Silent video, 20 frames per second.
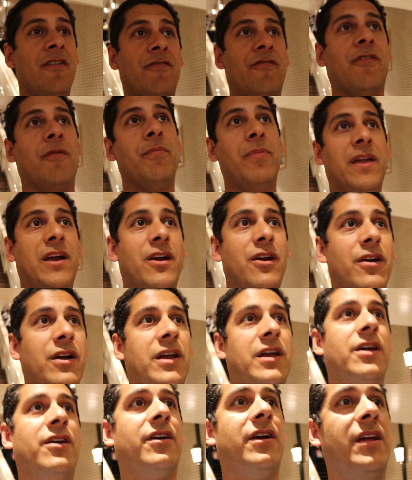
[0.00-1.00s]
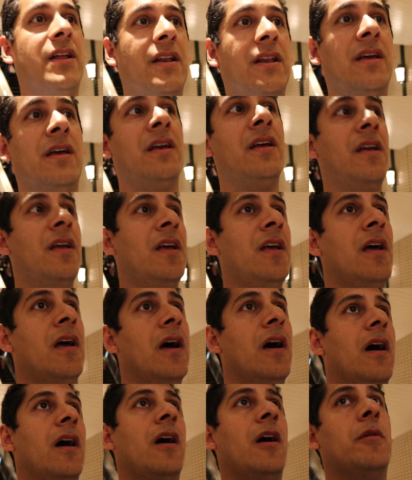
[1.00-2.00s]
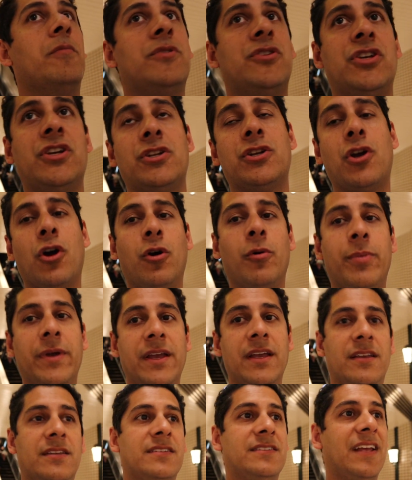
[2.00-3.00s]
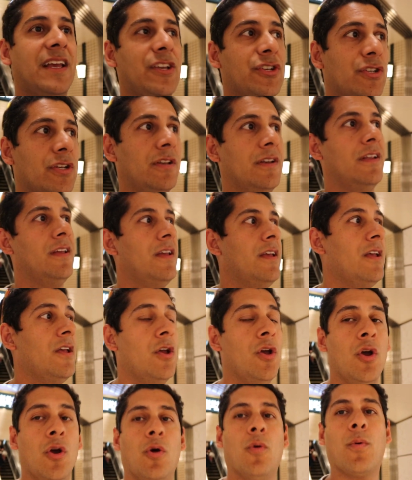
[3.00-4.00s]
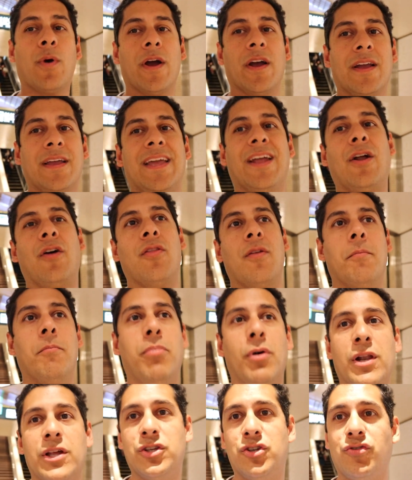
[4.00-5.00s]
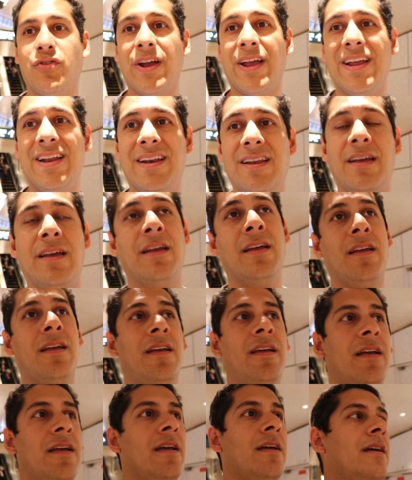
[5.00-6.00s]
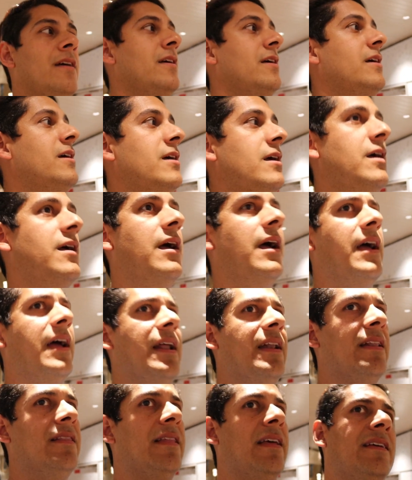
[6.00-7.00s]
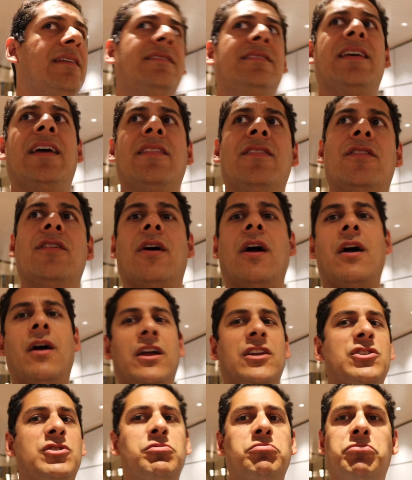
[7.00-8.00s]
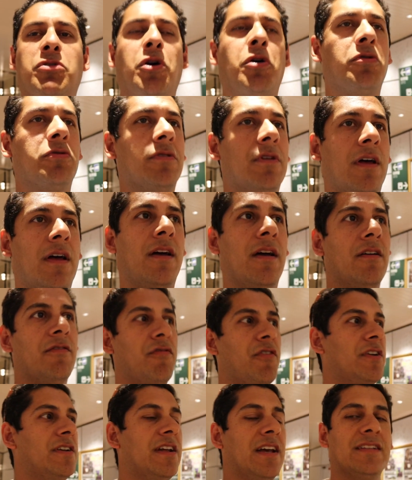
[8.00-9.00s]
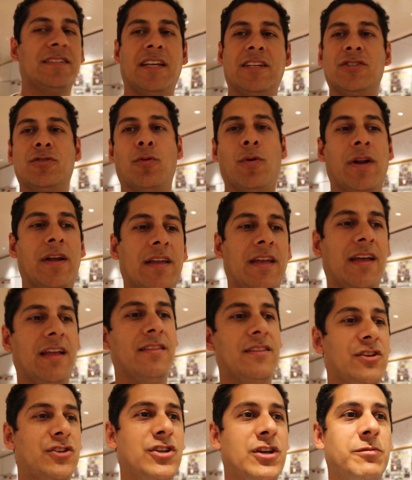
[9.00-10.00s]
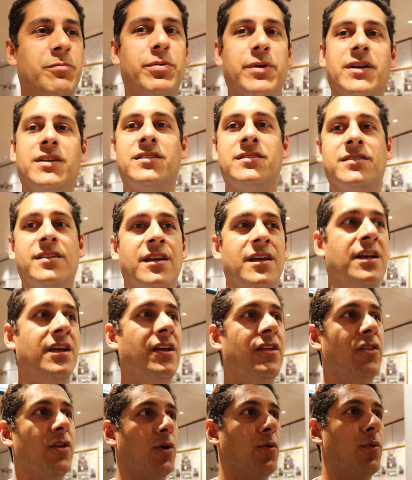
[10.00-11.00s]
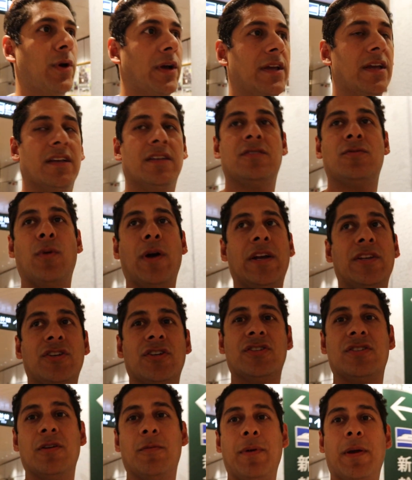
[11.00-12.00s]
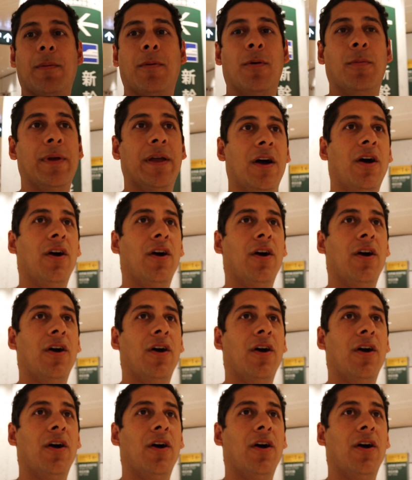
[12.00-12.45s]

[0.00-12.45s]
From there, here in Shin Kobe Station, we're gonna get on the bullet train And they said, I just told the front desk, I just want to get the cheapest, the quickest way just to be able to be